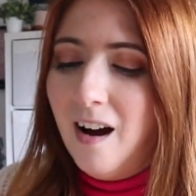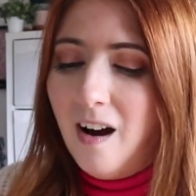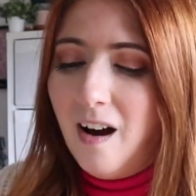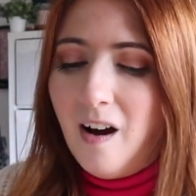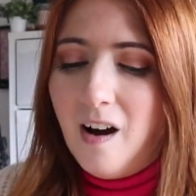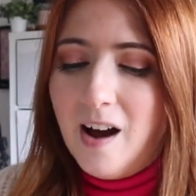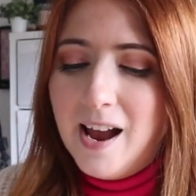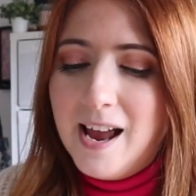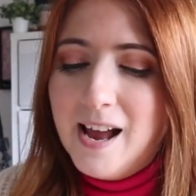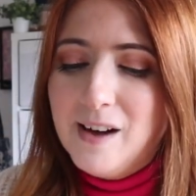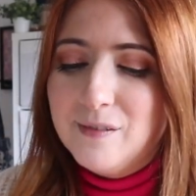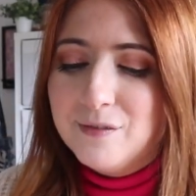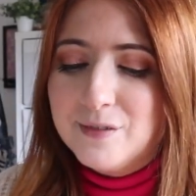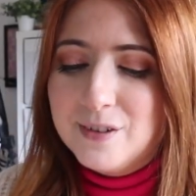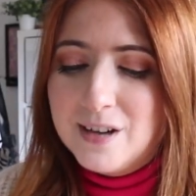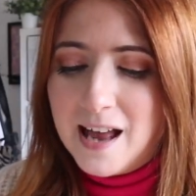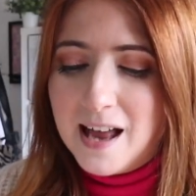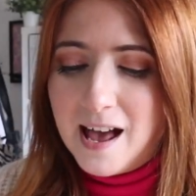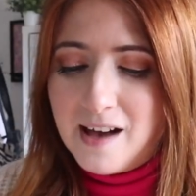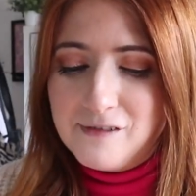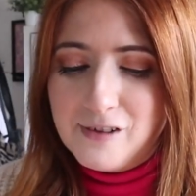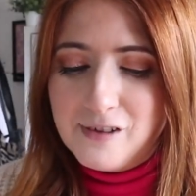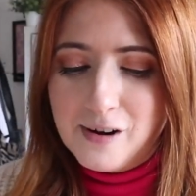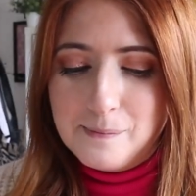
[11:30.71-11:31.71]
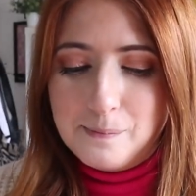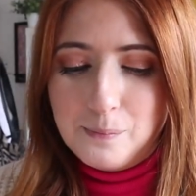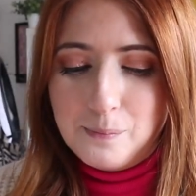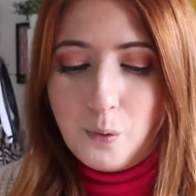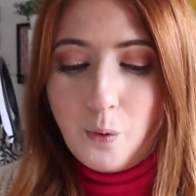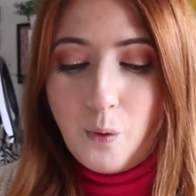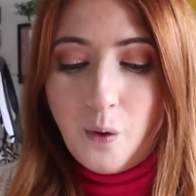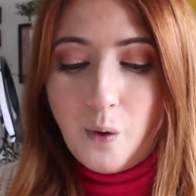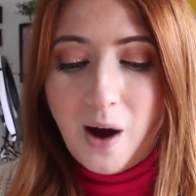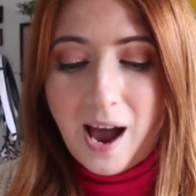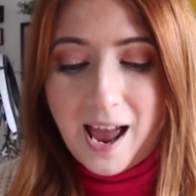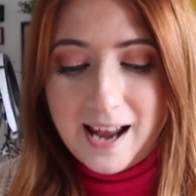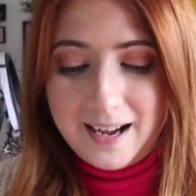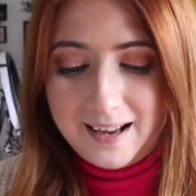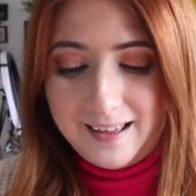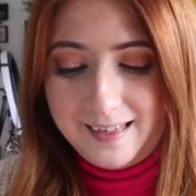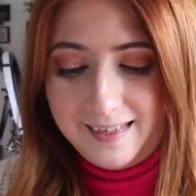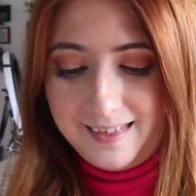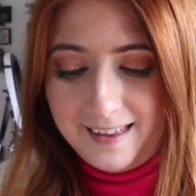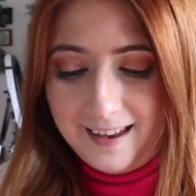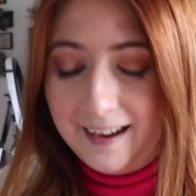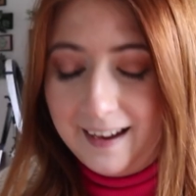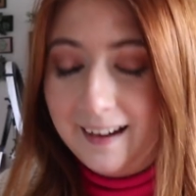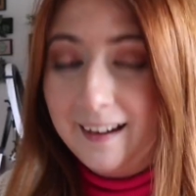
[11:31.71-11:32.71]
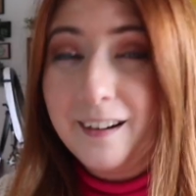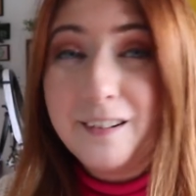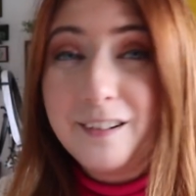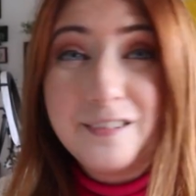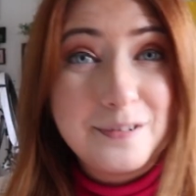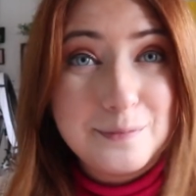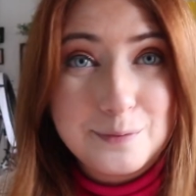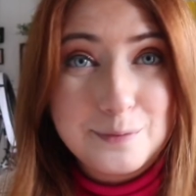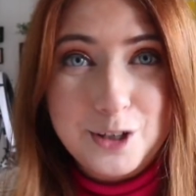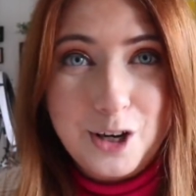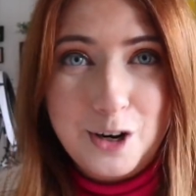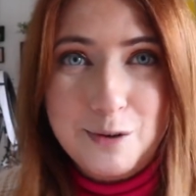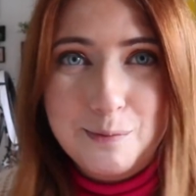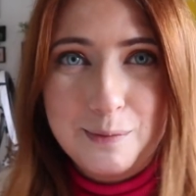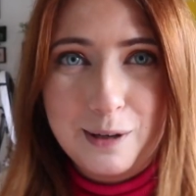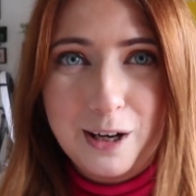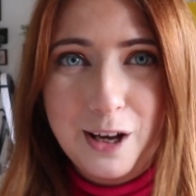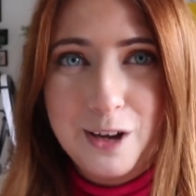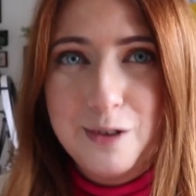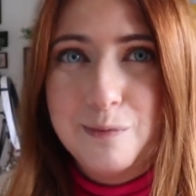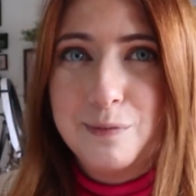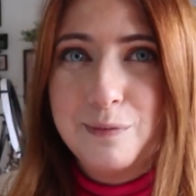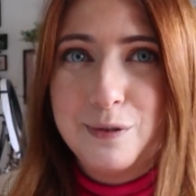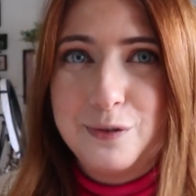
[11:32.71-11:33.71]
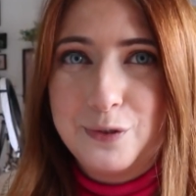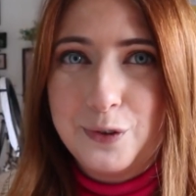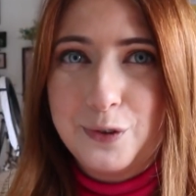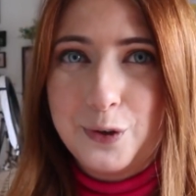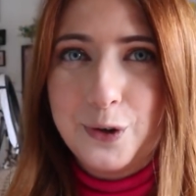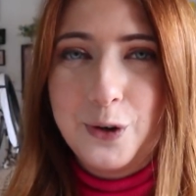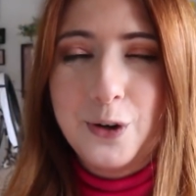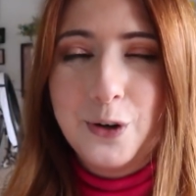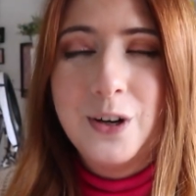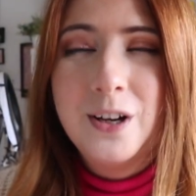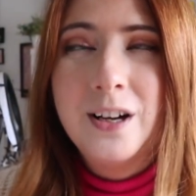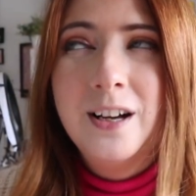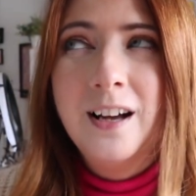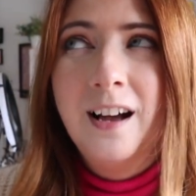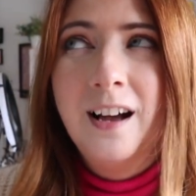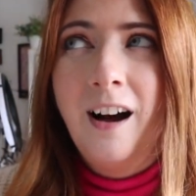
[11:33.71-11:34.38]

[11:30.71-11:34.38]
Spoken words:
I have never bought anything from Jo Malone before.